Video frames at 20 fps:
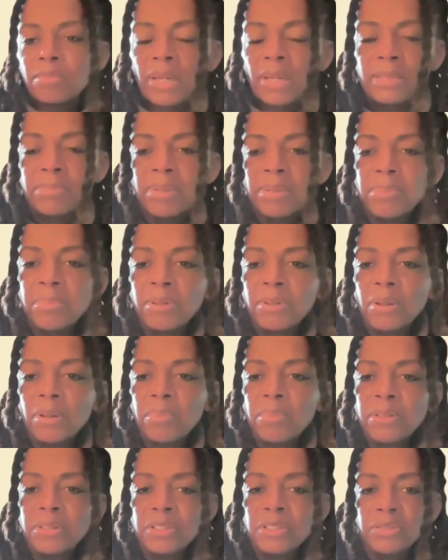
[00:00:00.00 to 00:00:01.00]
picks people
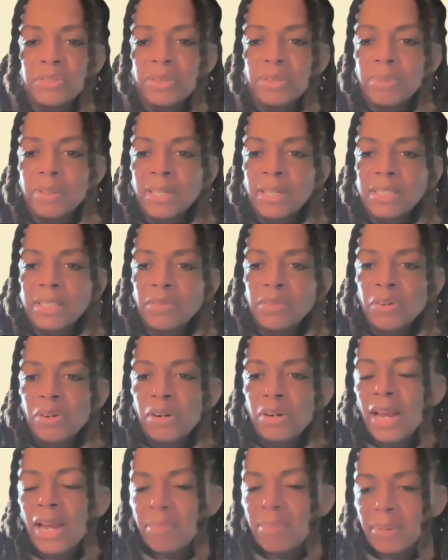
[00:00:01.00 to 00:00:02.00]
up on the street because they
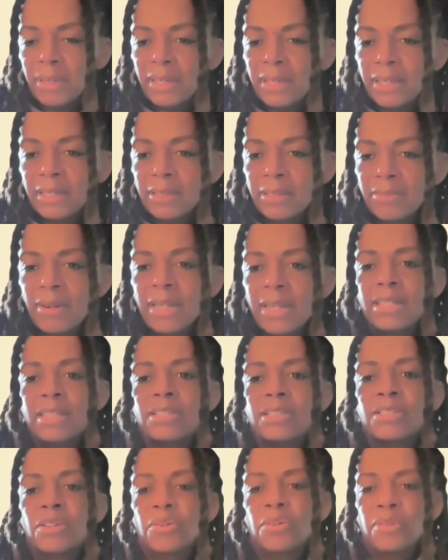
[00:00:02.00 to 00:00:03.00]
wrote an op-ed, right?
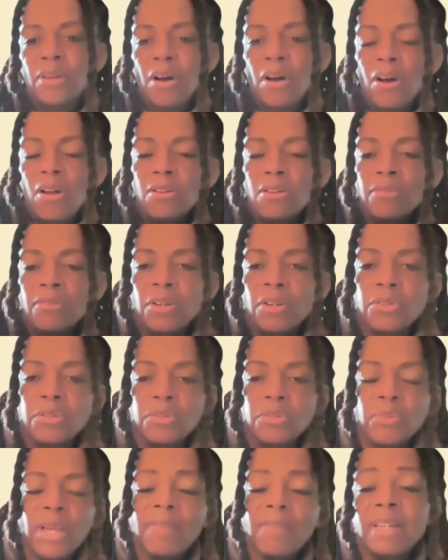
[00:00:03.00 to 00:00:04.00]
And so all of
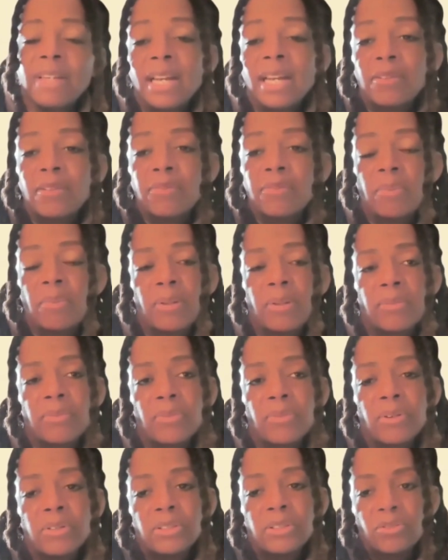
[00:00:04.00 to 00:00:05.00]
those, we have data from the
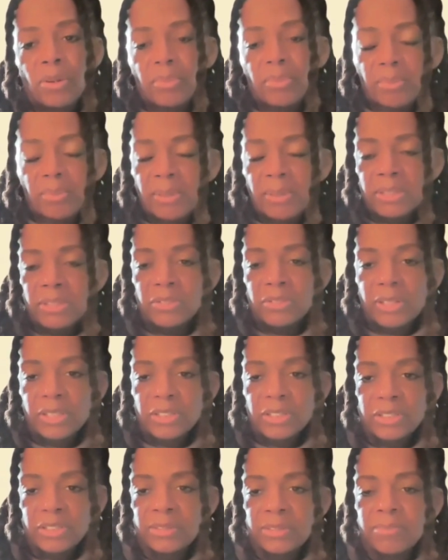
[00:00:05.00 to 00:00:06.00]
first Trump
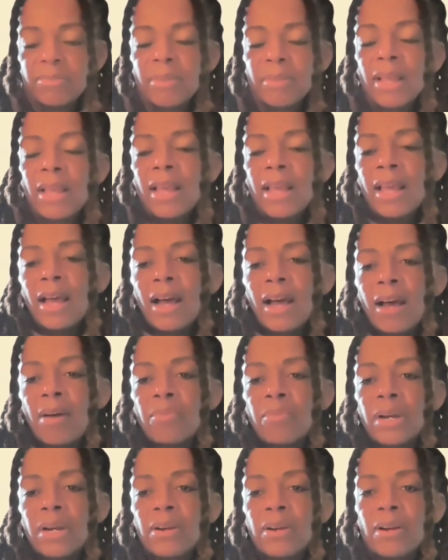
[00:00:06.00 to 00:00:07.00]
administration
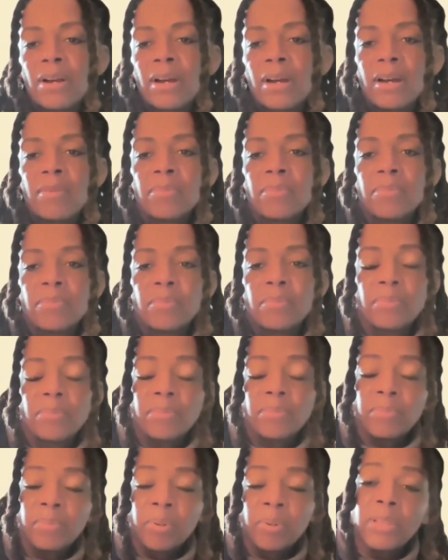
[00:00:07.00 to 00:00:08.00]
where
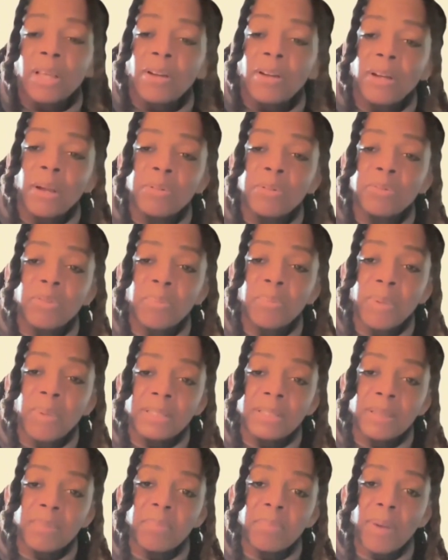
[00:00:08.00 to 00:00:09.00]
birth outcomes for
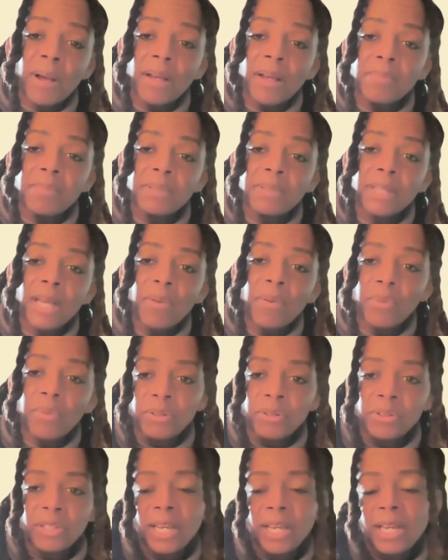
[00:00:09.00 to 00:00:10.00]
Muslim moms got
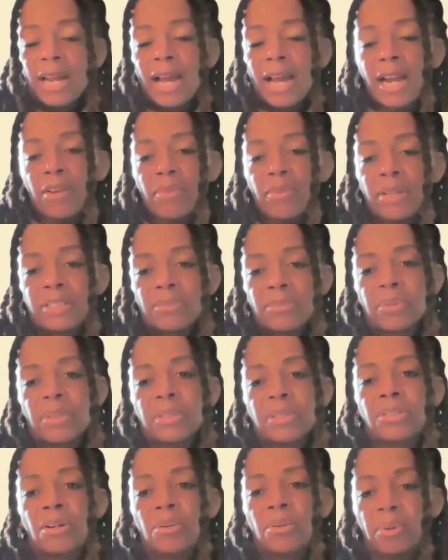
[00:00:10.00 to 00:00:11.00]
worse. They had higher rates of
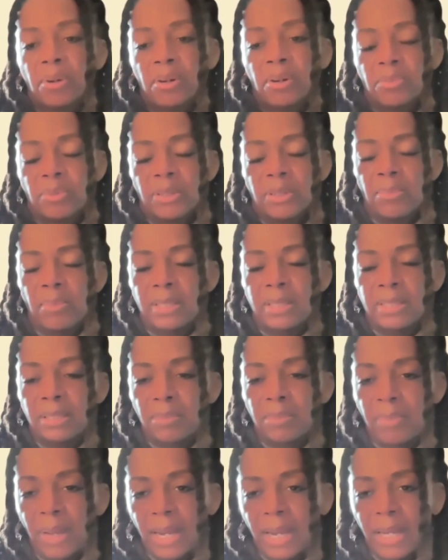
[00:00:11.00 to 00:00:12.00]
preterm birth with the
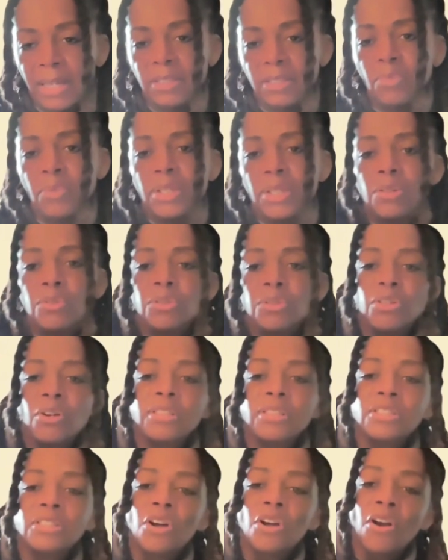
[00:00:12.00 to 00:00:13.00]
Muslim ban. So when you
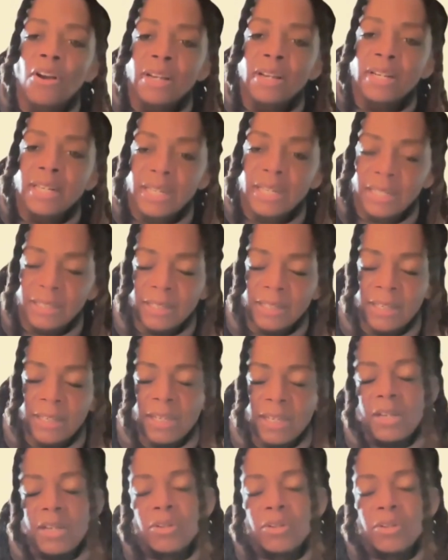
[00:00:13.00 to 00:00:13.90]
start targeting